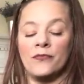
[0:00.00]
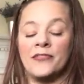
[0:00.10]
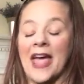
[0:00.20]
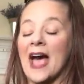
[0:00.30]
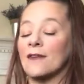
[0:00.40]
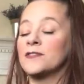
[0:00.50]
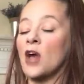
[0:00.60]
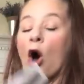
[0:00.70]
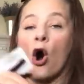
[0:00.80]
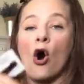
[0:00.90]
They have
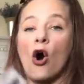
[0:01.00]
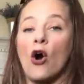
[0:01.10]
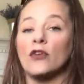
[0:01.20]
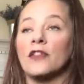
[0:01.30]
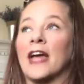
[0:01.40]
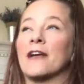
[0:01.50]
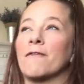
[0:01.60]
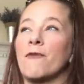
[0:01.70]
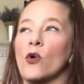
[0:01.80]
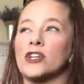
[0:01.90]
all
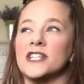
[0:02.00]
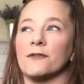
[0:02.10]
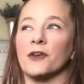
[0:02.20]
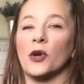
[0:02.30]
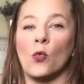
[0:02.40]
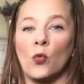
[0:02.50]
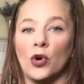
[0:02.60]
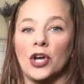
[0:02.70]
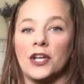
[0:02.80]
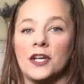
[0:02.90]
like four different
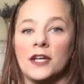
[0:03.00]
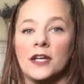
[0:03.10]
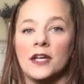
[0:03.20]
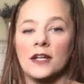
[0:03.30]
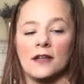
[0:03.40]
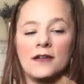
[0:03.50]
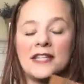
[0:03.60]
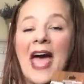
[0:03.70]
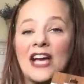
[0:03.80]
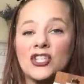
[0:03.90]
wood
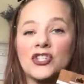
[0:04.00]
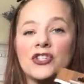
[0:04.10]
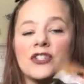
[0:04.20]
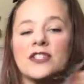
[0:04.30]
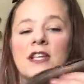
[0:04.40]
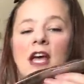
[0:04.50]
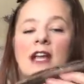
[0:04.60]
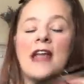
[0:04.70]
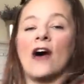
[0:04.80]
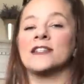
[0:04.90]
textures.
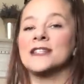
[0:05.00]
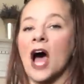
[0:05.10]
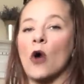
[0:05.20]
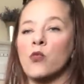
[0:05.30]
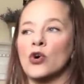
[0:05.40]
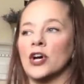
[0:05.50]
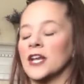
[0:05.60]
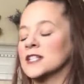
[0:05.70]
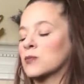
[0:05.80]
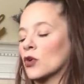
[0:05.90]
Now, it's not
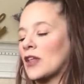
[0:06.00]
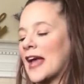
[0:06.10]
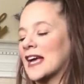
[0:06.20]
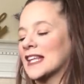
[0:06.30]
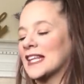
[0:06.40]
wood. It's more like a